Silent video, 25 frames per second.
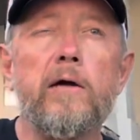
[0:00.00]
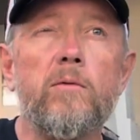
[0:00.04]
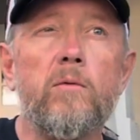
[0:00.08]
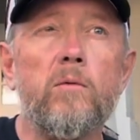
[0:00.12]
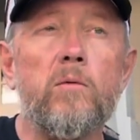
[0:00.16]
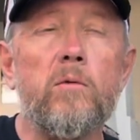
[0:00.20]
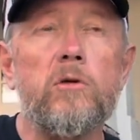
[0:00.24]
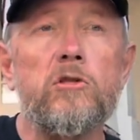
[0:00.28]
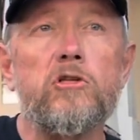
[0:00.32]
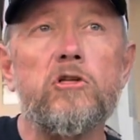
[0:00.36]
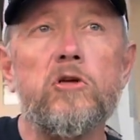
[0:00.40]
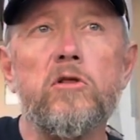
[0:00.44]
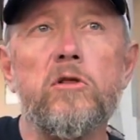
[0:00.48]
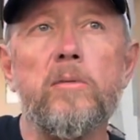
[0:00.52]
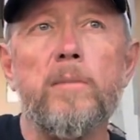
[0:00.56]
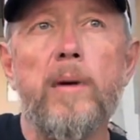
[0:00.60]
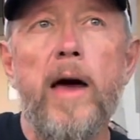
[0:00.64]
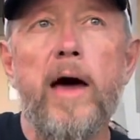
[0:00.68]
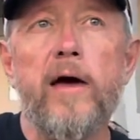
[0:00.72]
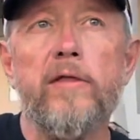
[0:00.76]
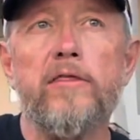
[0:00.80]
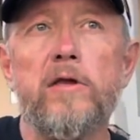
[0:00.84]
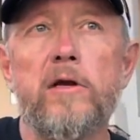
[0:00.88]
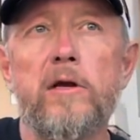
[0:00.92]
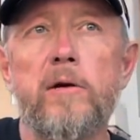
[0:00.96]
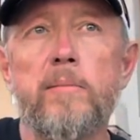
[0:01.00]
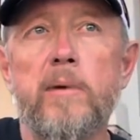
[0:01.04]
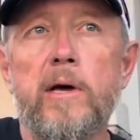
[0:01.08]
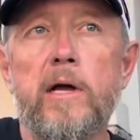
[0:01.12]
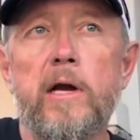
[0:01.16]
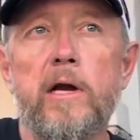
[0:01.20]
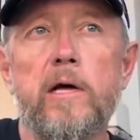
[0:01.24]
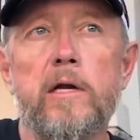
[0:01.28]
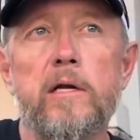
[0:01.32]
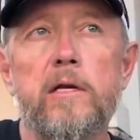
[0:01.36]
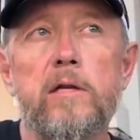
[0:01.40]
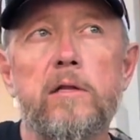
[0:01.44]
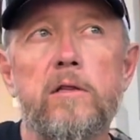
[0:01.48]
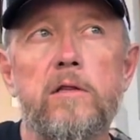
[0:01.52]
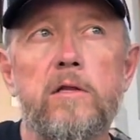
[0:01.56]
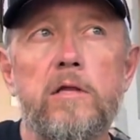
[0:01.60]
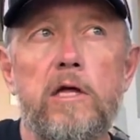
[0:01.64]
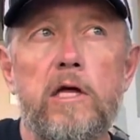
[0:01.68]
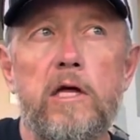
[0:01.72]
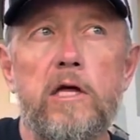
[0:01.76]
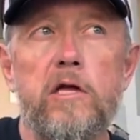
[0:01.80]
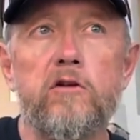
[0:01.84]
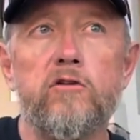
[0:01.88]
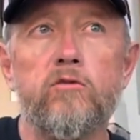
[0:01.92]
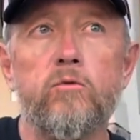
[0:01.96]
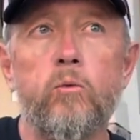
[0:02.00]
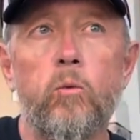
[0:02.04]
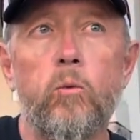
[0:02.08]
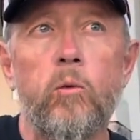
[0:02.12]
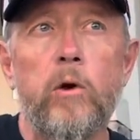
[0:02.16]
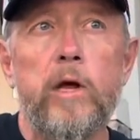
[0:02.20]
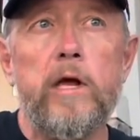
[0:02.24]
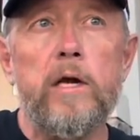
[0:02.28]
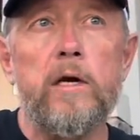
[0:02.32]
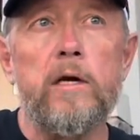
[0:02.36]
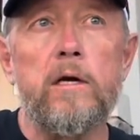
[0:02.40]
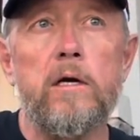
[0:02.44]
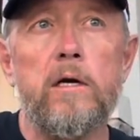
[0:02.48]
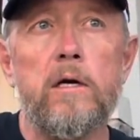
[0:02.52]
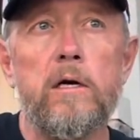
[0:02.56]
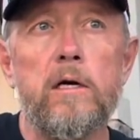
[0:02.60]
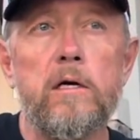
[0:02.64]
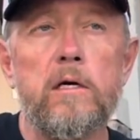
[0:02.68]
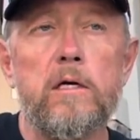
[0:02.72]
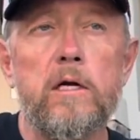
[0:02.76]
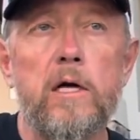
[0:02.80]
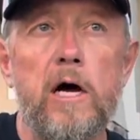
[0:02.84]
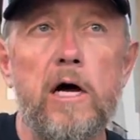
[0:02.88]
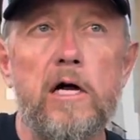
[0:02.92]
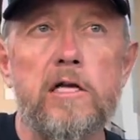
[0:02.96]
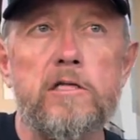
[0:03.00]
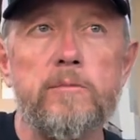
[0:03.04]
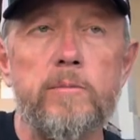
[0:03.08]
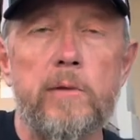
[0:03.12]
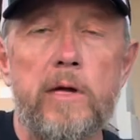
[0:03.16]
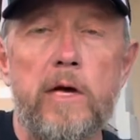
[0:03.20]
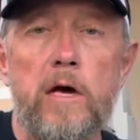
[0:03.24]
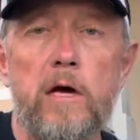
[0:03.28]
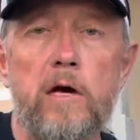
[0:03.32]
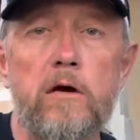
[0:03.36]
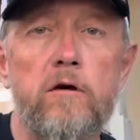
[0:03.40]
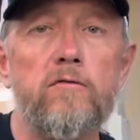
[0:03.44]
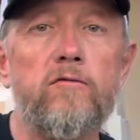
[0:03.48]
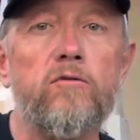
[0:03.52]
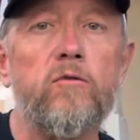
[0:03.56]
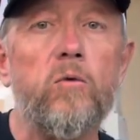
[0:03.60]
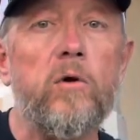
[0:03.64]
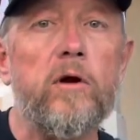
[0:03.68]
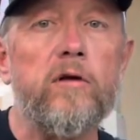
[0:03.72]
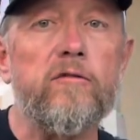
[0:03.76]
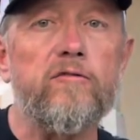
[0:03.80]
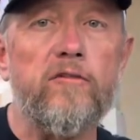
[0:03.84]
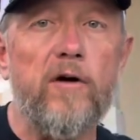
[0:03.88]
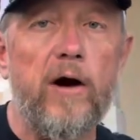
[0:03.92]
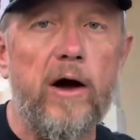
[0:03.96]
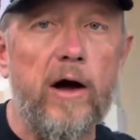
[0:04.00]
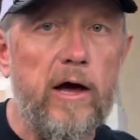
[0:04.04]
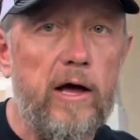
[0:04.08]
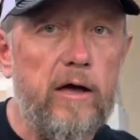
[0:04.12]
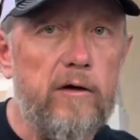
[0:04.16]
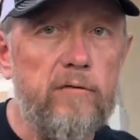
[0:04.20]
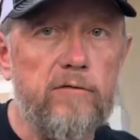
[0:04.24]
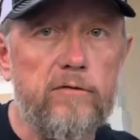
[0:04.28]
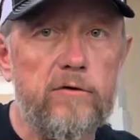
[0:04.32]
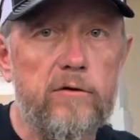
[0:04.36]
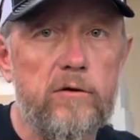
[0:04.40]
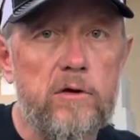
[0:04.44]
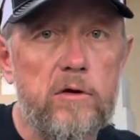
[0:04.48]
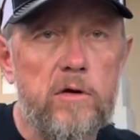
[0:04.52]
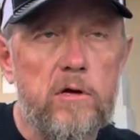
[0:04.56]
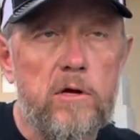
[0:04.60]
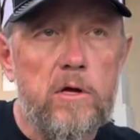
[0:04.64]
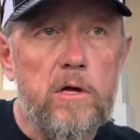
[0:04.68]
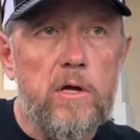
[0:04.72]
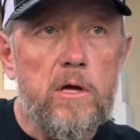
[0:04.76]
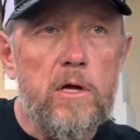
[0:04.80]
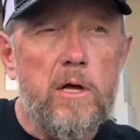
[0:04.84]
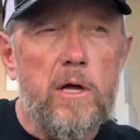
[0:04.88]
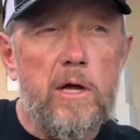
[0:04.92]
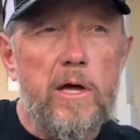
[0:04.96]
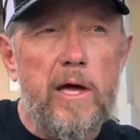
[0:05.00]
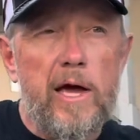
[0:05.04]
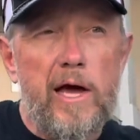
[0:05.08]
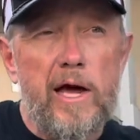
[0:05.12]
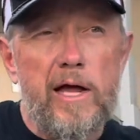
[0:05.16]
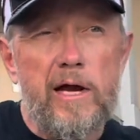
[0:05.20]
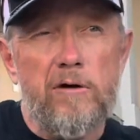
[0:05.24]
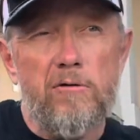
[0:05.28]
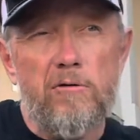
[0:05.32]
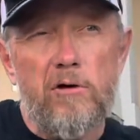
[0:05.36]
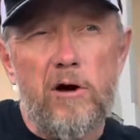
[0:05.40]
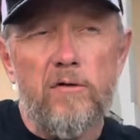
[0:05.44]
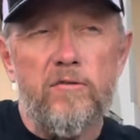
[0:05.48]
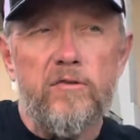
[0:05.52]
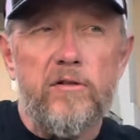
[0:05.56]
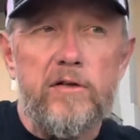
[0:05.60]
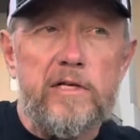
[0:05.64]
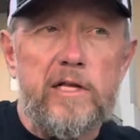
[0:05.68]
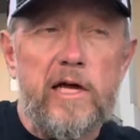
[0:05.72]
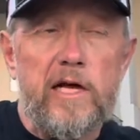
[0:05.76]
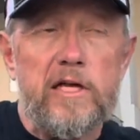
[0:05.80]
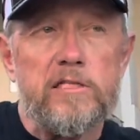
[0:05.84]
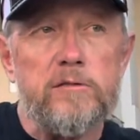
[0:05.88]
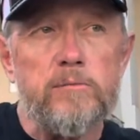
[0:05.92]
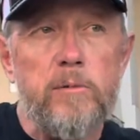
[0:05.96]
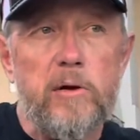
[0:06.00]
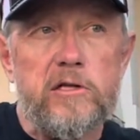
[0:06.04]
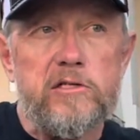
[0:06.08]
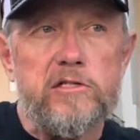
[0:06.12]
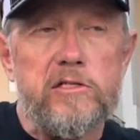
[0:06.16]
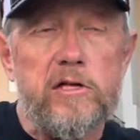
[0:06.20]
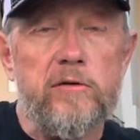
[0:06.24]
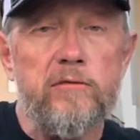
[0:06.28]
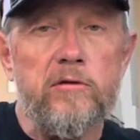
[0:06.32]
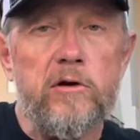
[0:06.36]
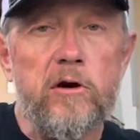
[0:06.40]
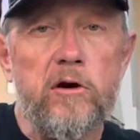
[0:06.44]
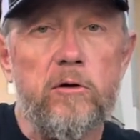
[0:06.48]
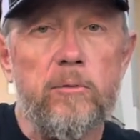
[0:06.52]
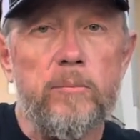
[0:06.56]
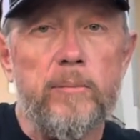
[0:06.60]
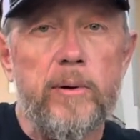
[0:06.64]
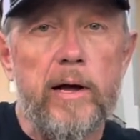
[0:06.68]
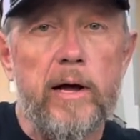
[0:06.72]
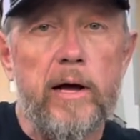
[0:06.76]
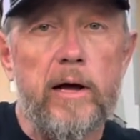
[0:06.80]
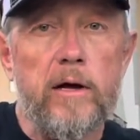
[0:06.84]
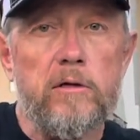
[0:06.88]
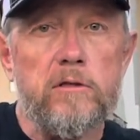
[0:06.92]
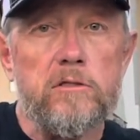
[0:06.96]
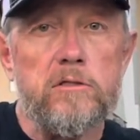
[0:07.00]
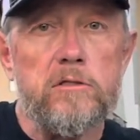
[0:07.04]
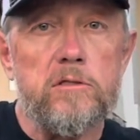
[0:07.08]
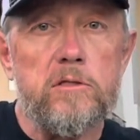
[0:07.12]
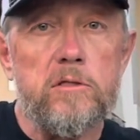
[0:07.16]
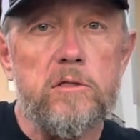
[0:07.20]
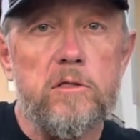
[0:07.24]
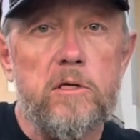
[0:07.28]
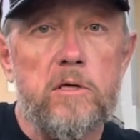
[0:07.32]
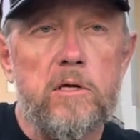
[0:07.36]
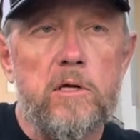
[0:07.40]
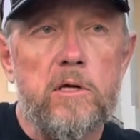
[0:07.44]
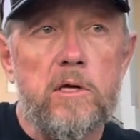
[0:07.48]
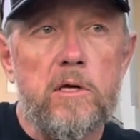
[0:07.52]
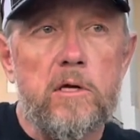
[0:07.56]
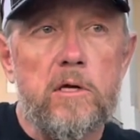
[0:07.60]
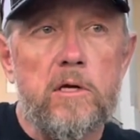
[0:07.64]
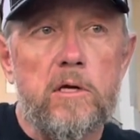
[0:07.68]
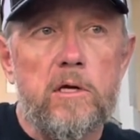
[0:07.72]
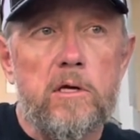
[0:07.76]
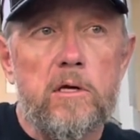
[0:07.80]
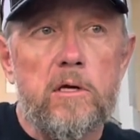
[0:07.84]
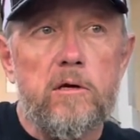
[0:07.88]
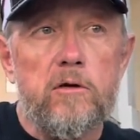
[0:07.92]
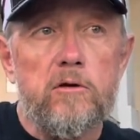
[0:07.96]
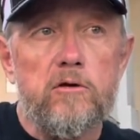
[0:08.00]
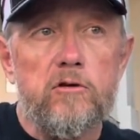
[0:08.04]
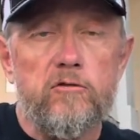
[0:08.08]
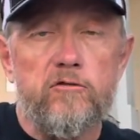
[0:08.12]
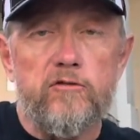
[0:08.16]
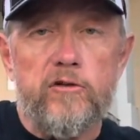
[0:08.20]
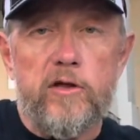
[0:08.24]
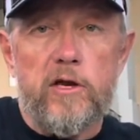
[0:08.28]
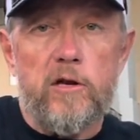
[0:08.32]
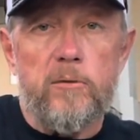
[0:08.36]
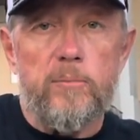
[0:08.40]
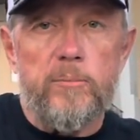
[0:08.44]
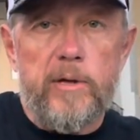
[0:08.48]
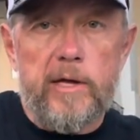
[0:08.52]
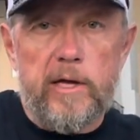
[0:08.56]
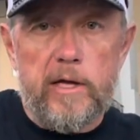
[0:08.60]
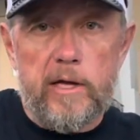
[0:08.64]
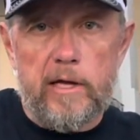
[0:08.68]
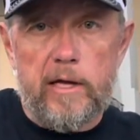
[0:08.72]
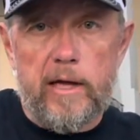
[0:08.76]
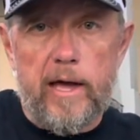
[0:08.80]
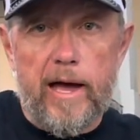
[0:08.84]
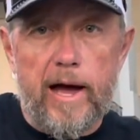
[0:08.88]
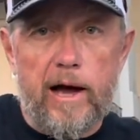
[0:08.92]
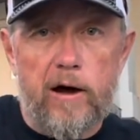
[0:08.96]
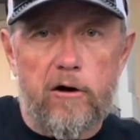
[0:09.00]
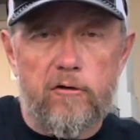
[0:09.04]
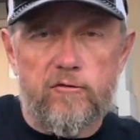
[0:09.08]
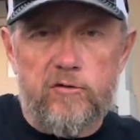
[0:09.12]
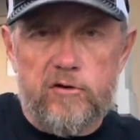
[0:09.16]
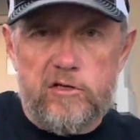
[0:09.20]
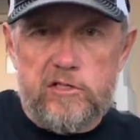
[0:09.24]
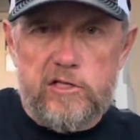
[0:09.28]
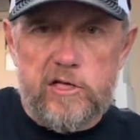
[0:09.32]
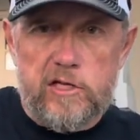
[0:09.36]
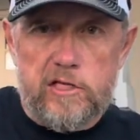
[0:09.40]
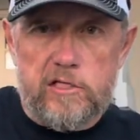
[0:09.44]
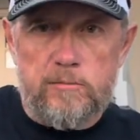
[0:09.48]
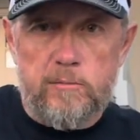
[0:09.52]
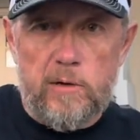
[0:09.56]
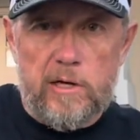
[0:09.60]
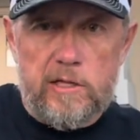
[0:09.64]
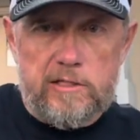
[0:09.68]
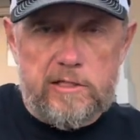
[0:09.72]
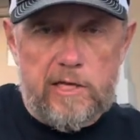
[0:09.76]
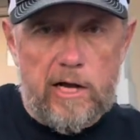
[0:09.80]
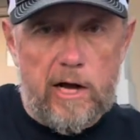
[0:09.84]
We'll do the math in a minute. Each wiener cost me $145, and it roughly takes about 700 pounds to feed a pig out for 6 months.